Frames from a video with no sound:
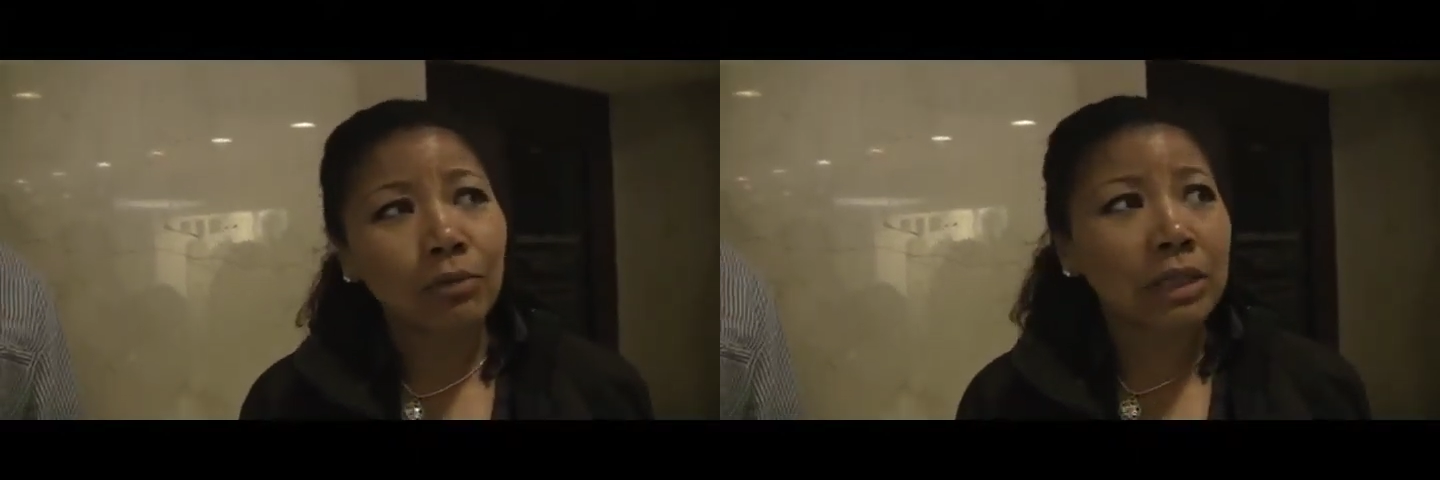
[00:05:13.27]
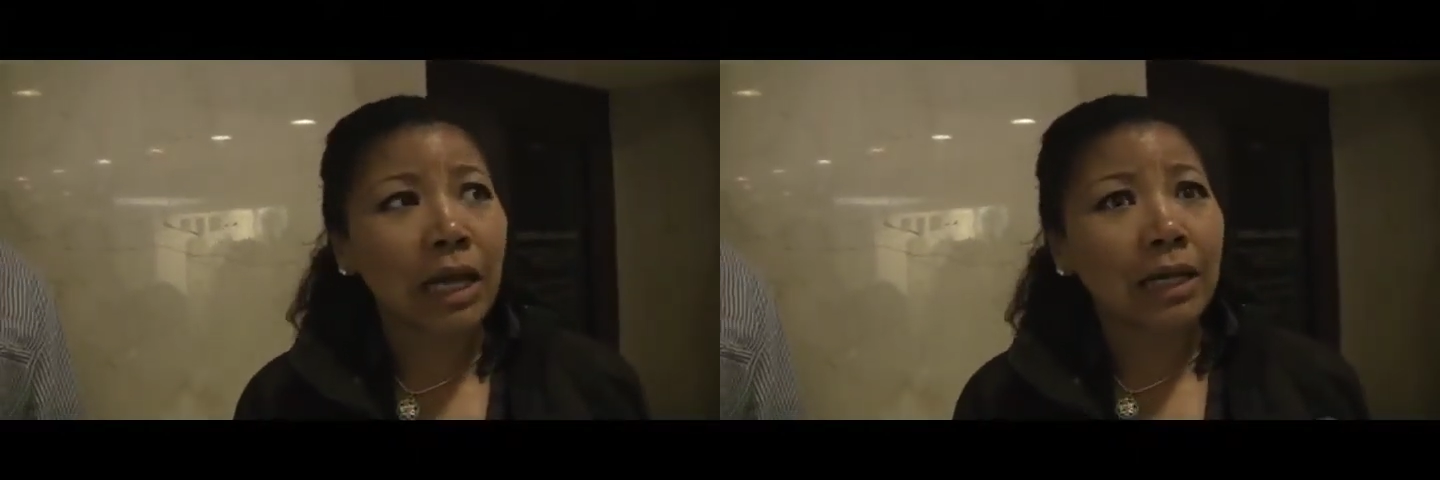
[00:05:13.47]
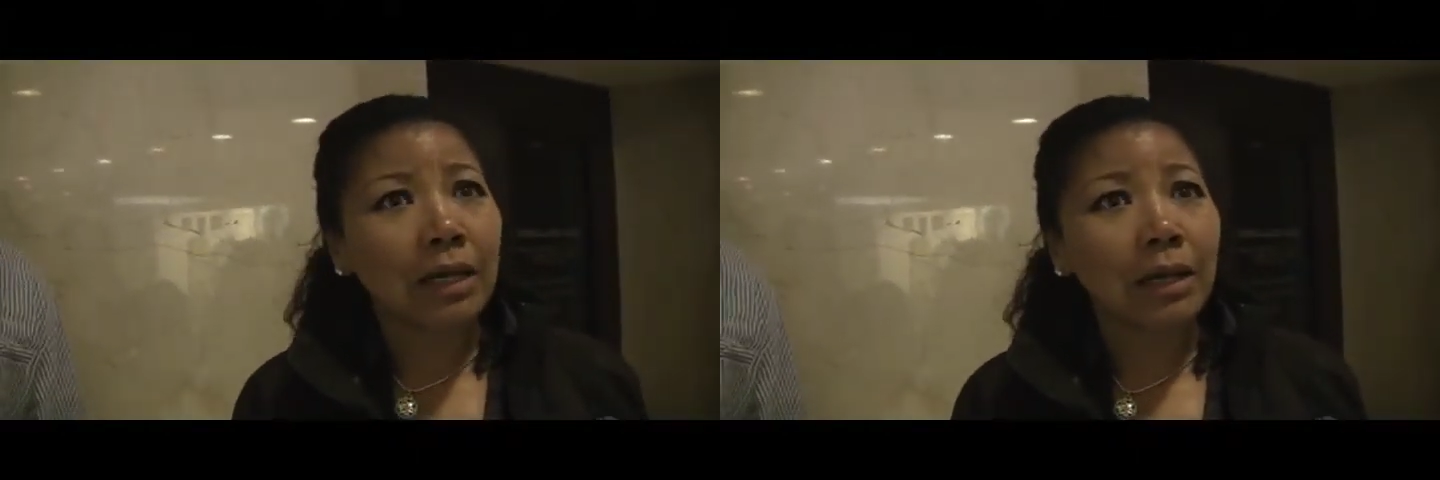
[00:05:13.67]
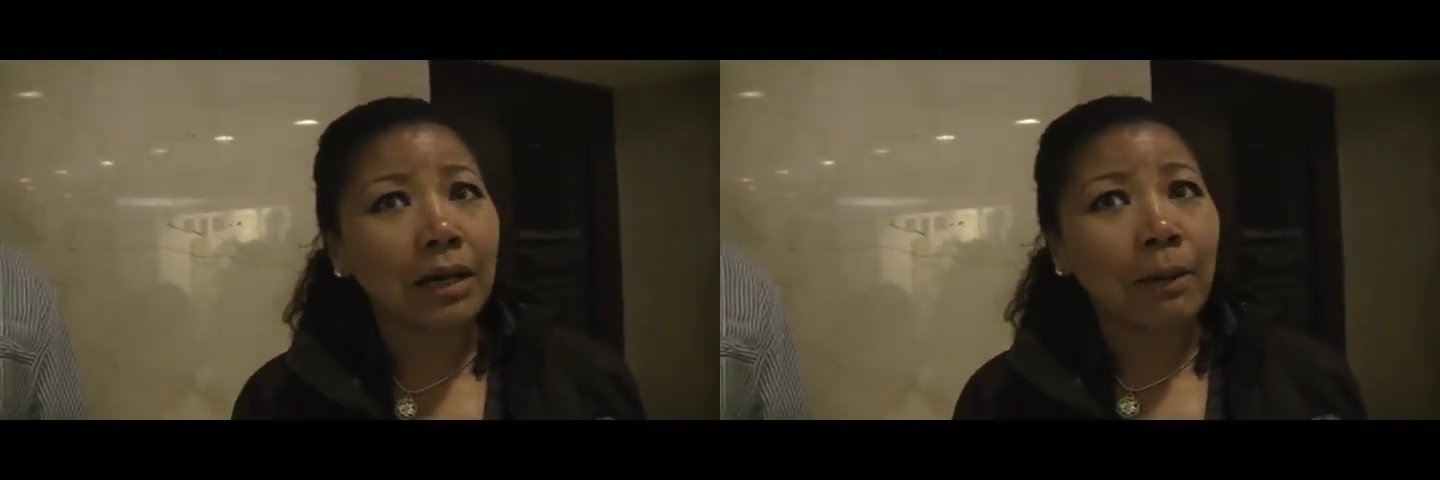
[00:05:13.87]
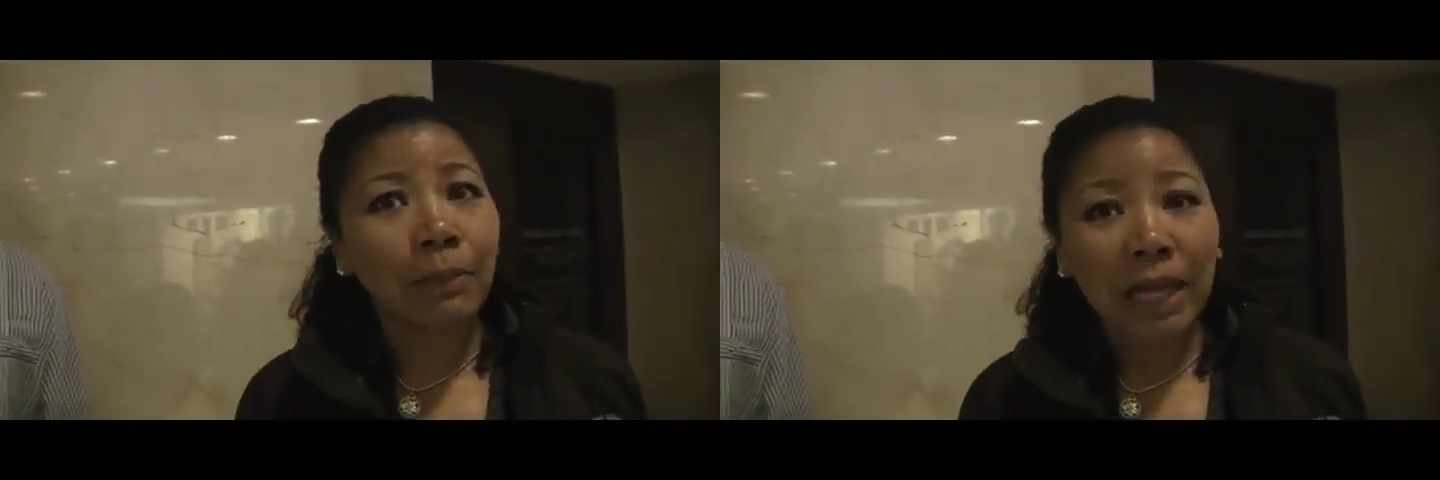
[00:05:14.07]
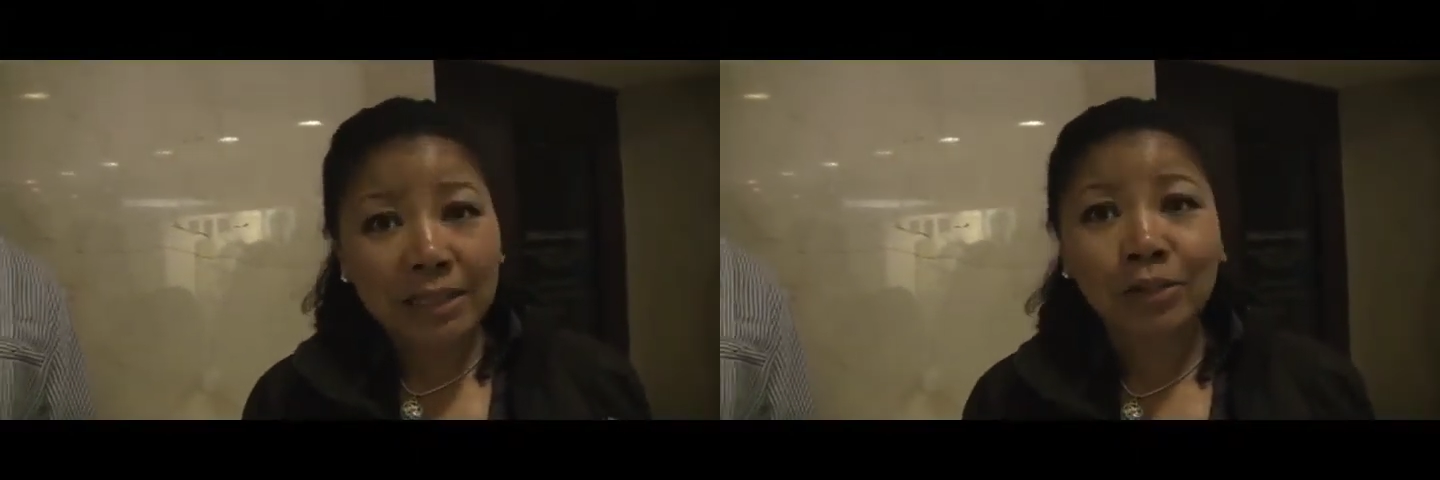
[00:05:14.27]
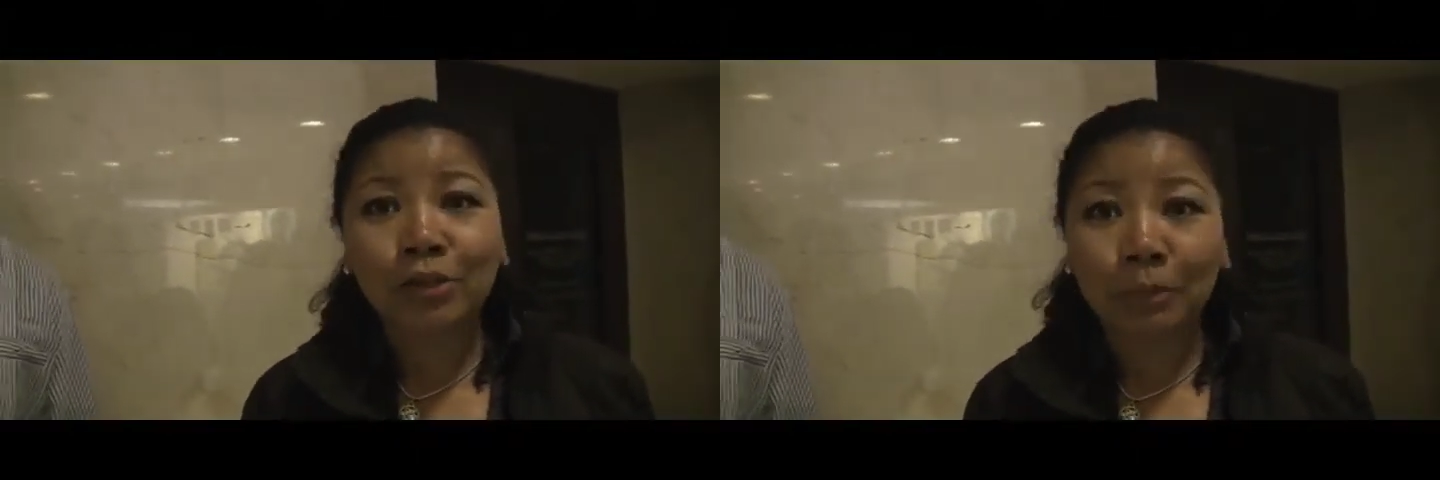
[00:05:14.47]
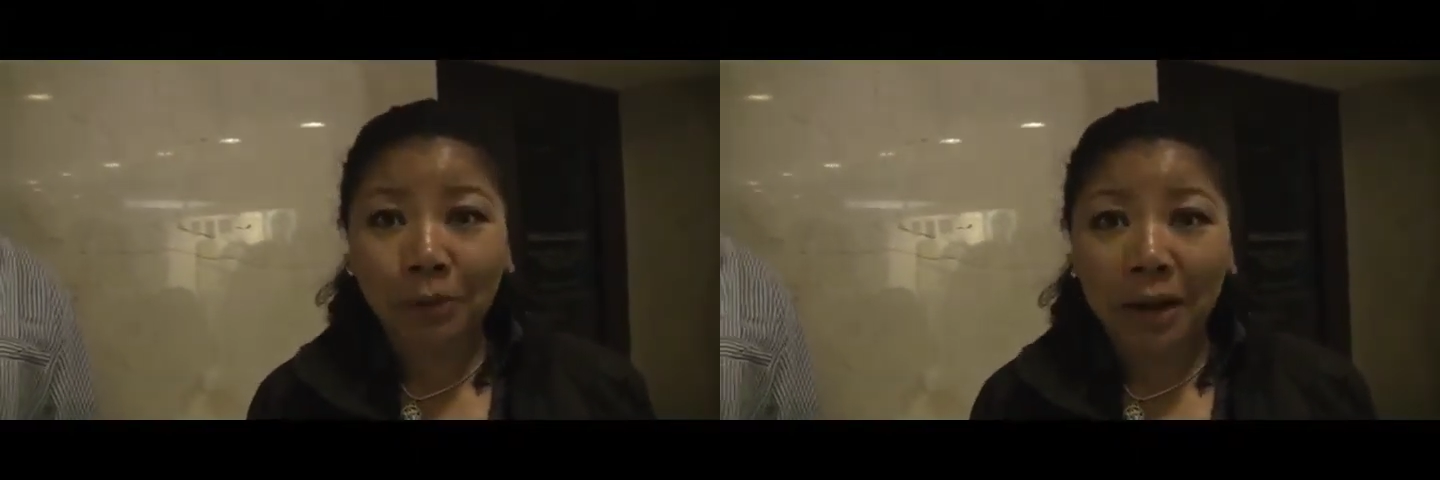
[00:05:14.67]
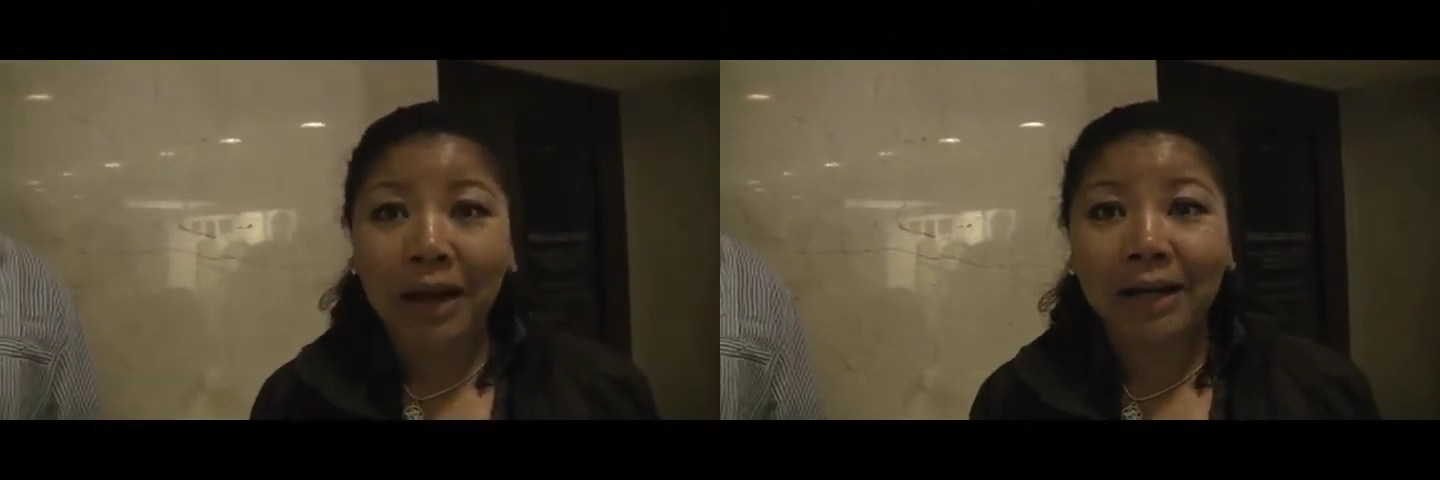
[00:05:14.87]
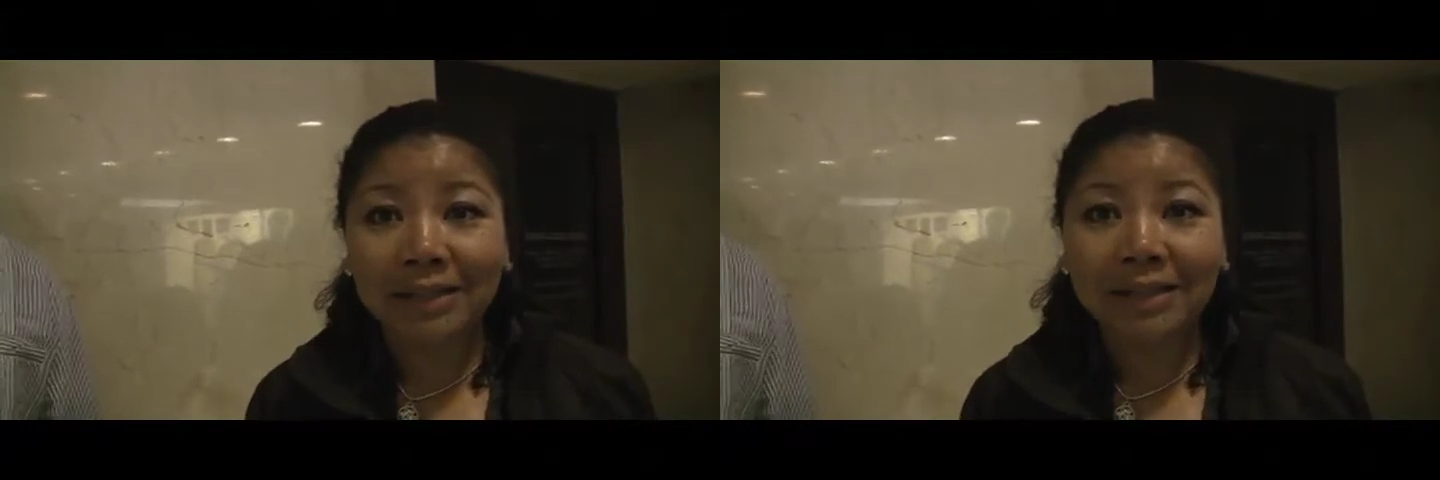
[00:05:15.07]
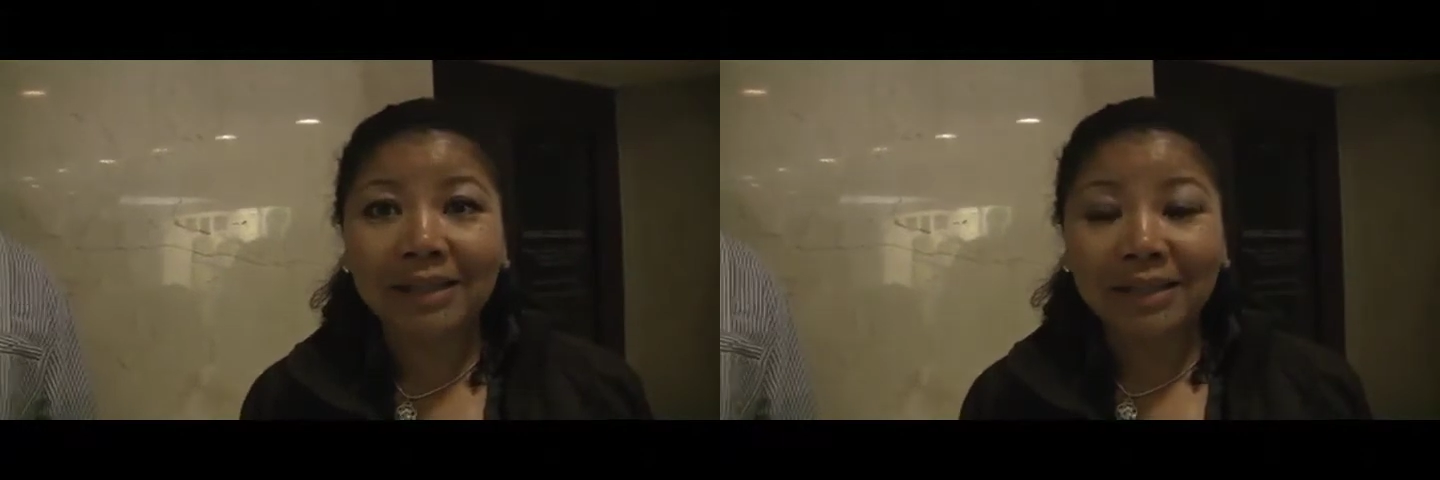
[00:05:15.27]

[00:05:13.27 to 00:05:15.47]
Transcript: it was like a pleasant surprise.